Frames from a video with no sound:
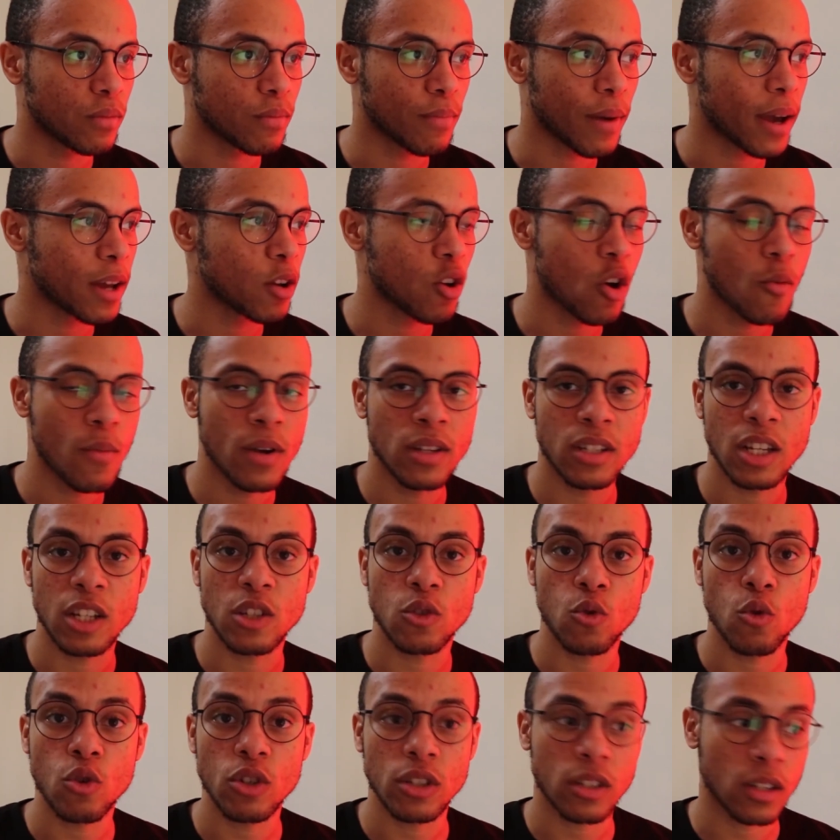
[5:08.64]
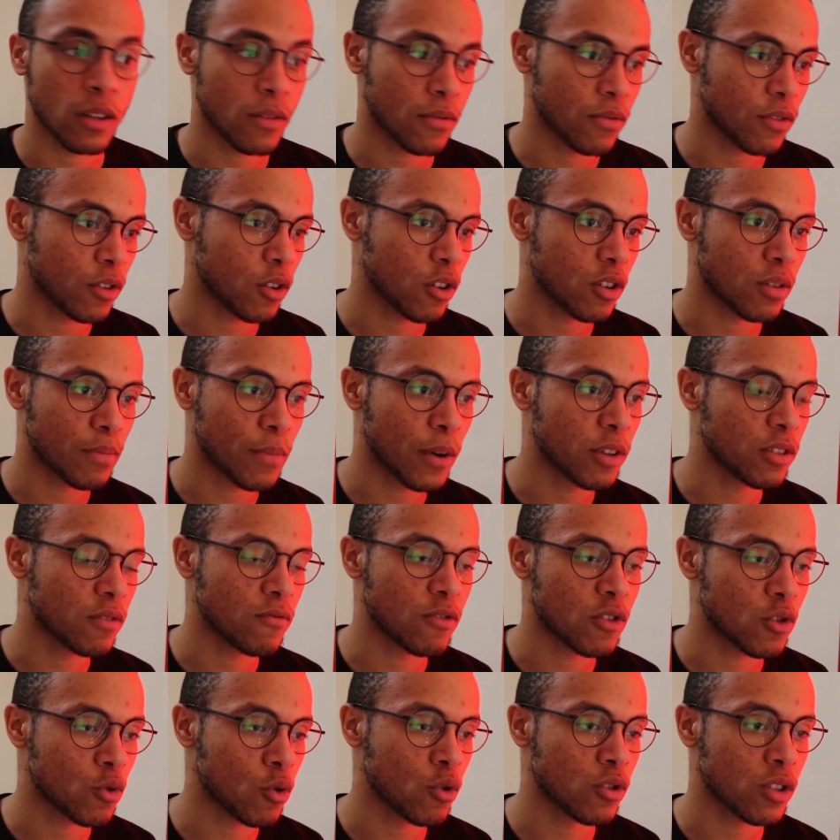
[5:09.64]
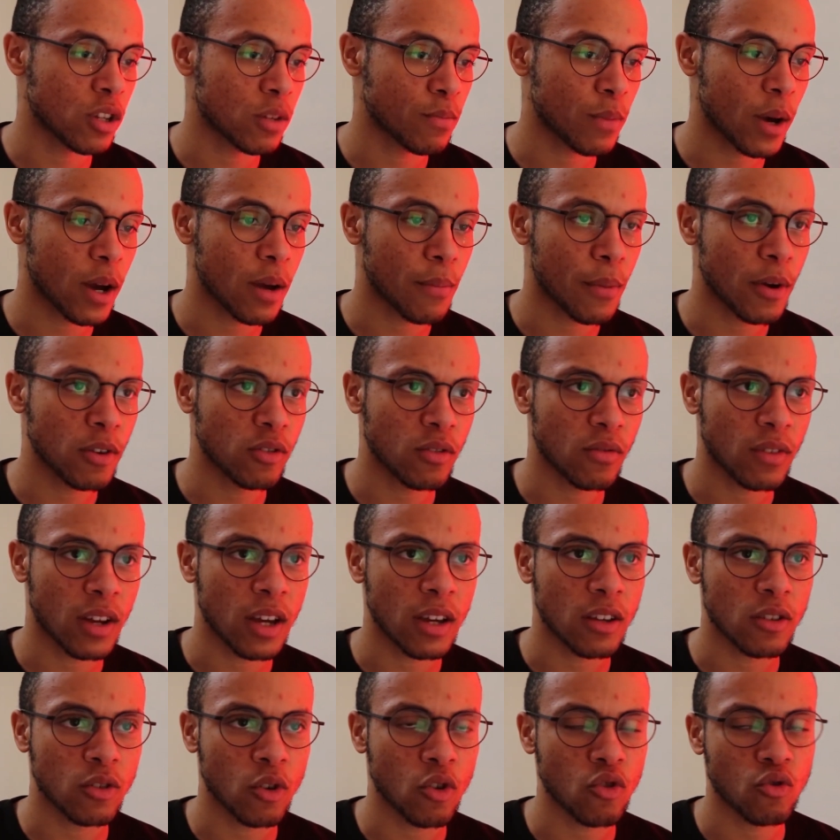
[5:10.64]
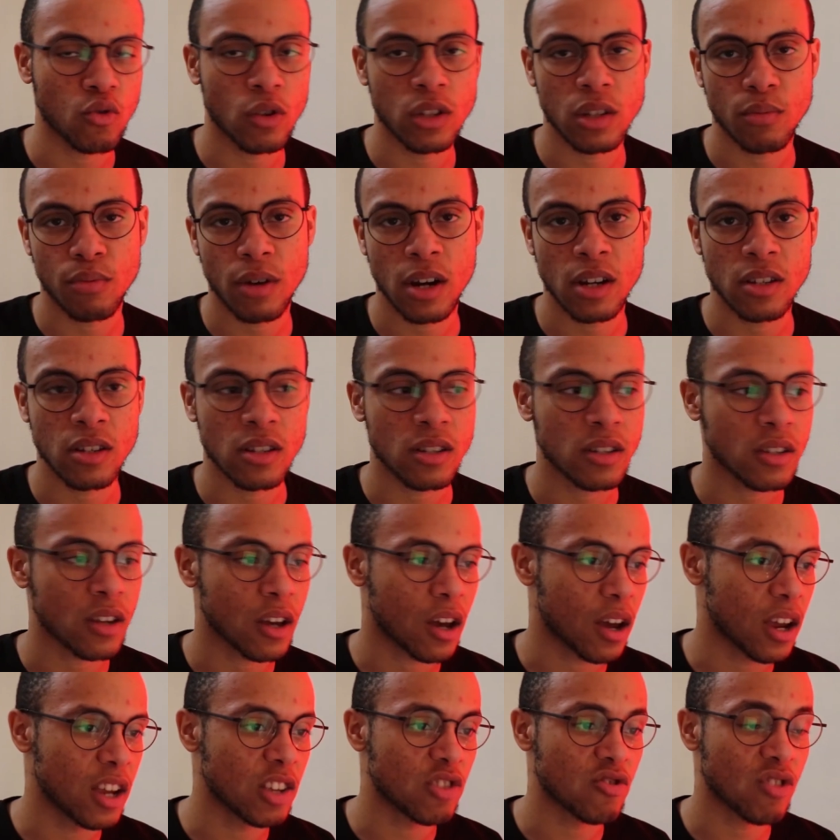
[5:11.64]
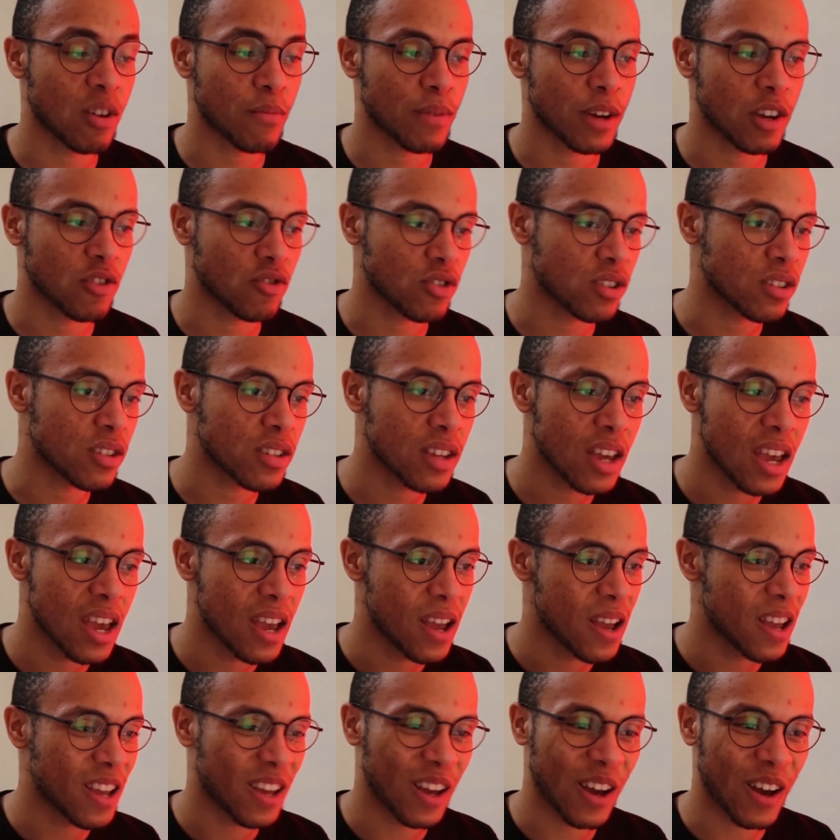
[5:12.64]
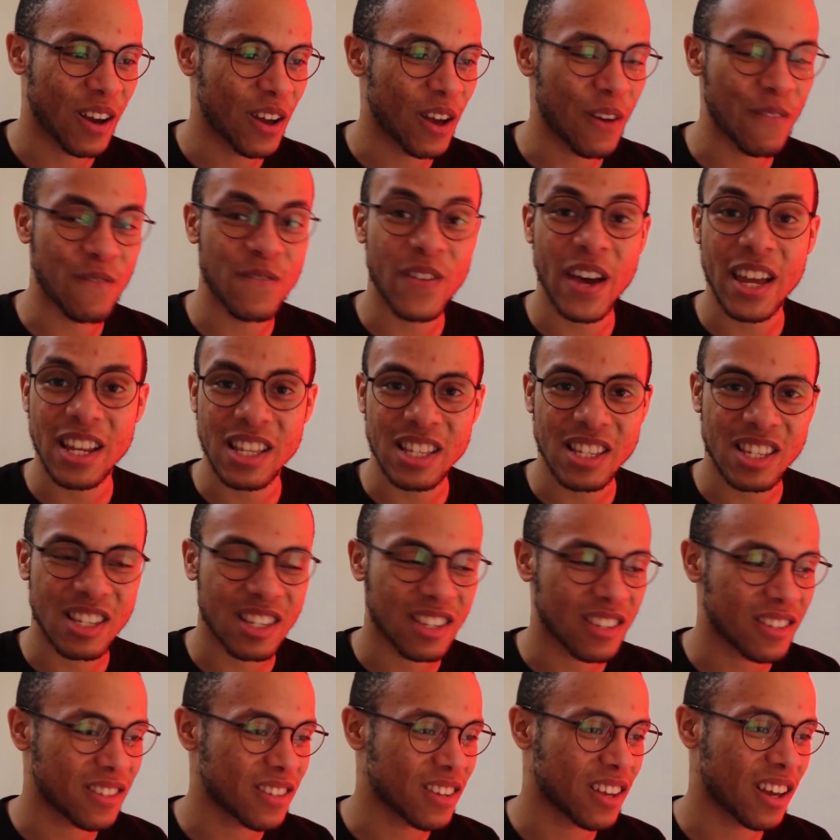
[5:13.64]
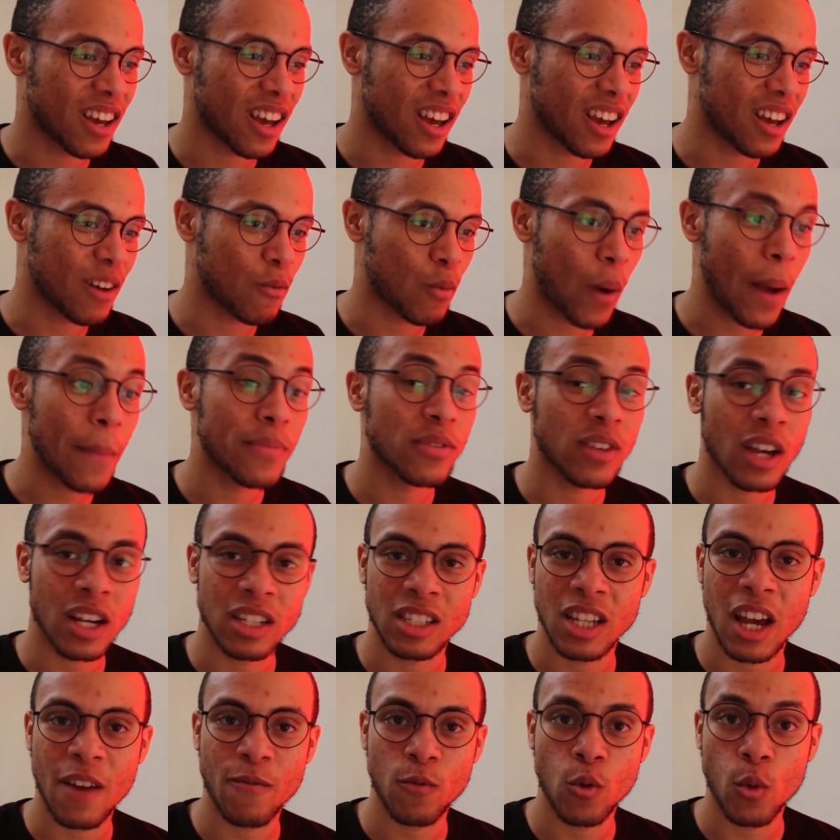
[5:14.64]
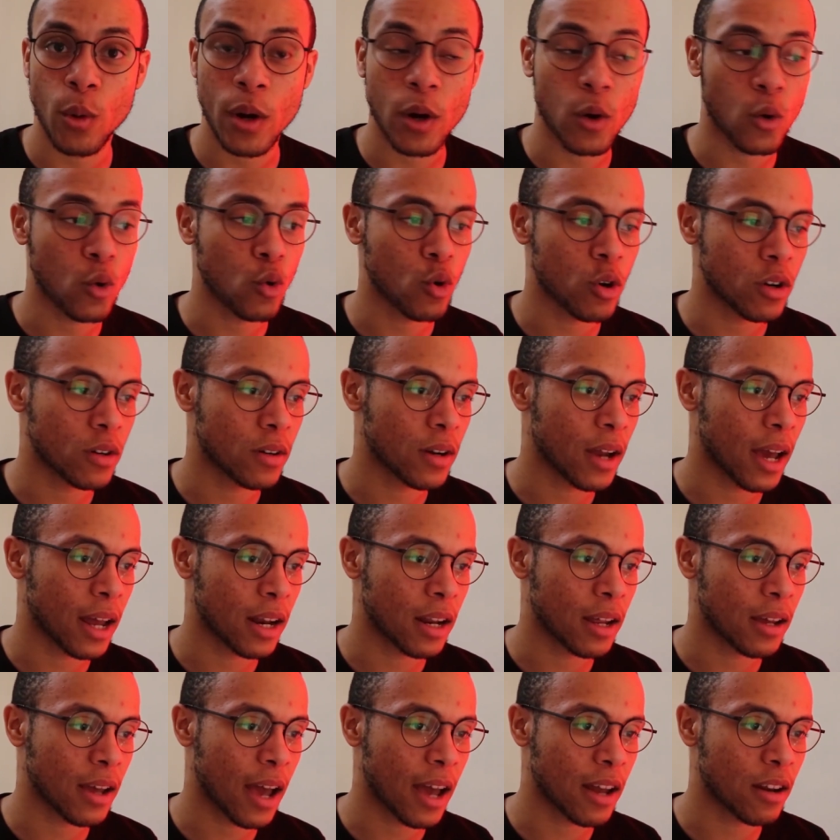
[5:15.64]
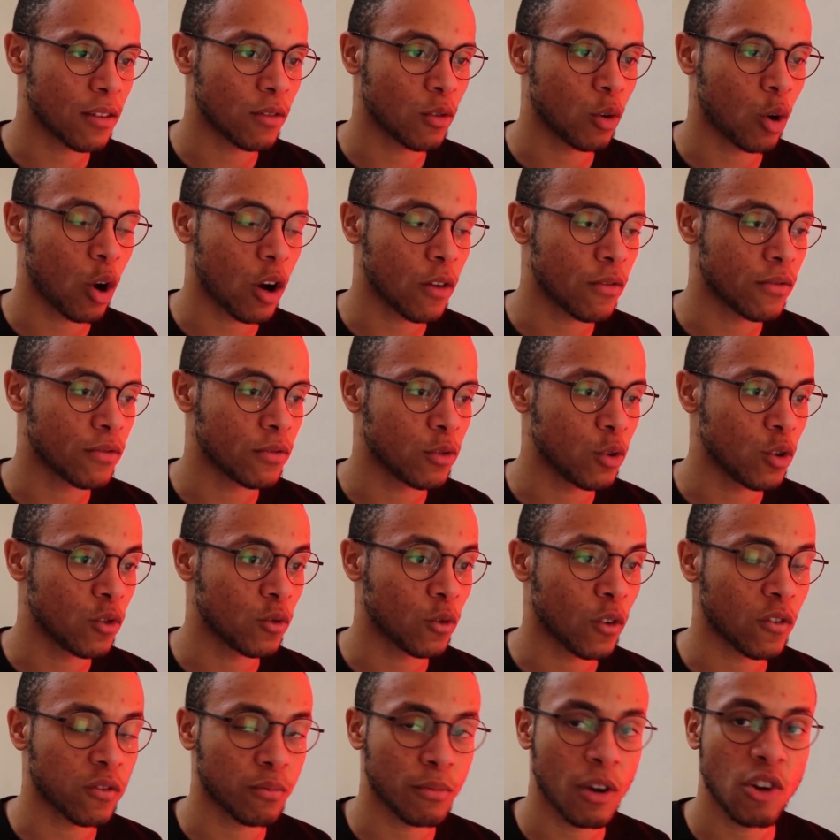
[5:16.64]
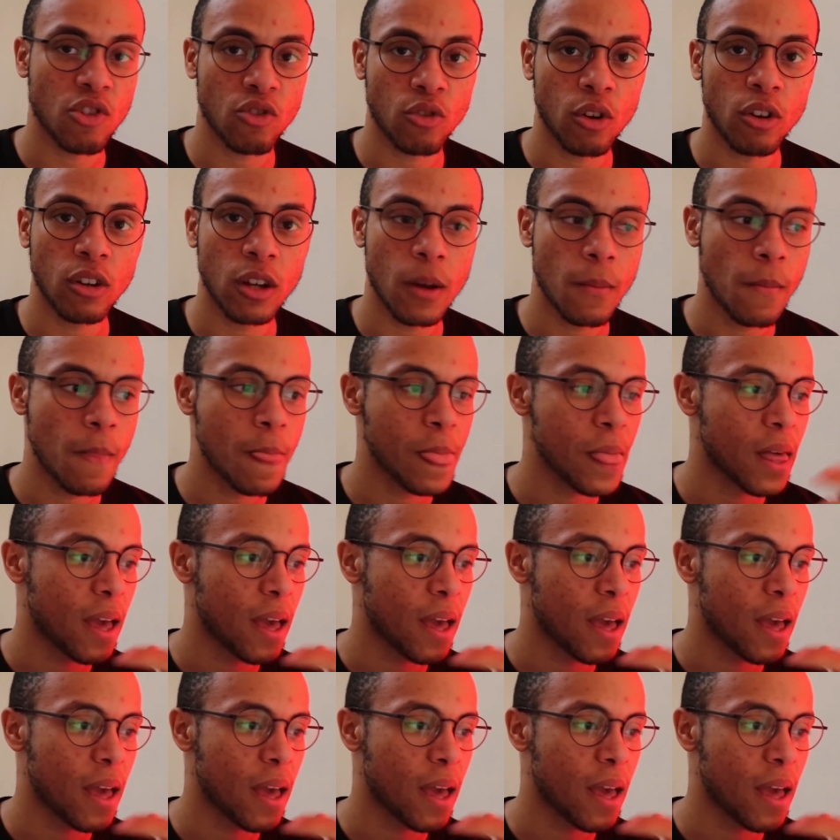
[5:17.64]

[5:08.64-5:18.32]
by no means exhaustive. You know, it's a bunch of resources, but a bunch of like social enterprises, Instagram pages, events, websites that I thought were cool and had a lot of useful information on them,